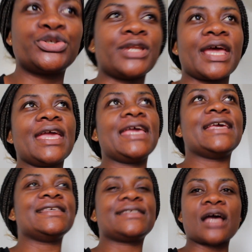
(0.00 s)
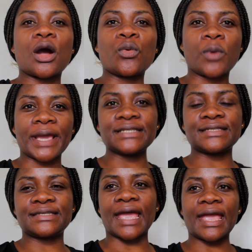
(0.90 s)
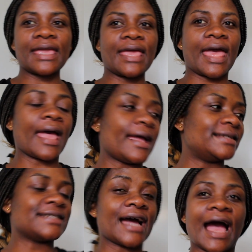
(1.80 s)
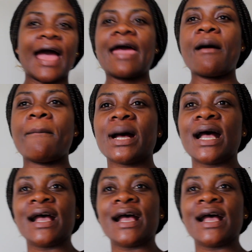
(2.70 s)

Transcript: Today is Wednesday and I am